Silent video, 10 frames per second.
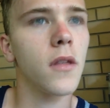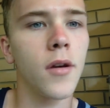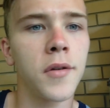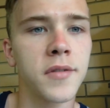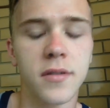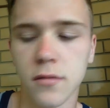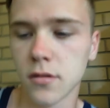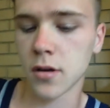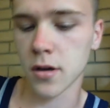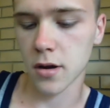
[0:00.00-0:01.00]
It was,
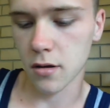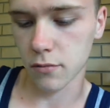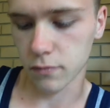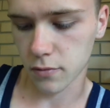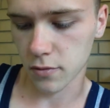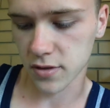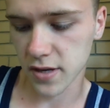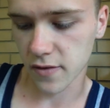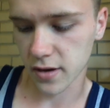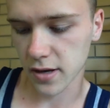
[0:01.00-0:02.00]
yeah, I'll
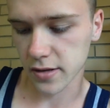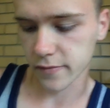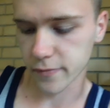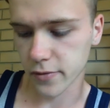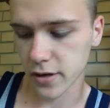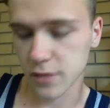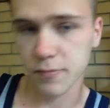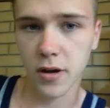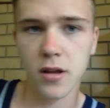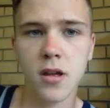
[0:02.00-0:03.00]
see if I can get some
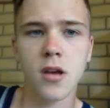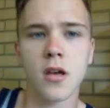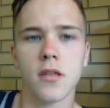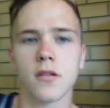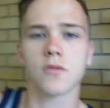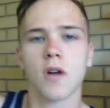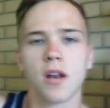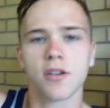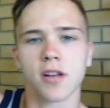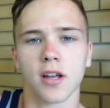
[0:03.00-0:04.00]
footage, but there's
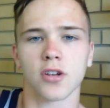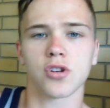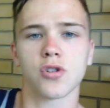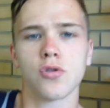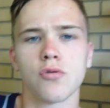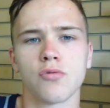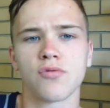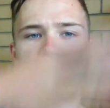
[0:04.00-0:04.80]
quite literally like huge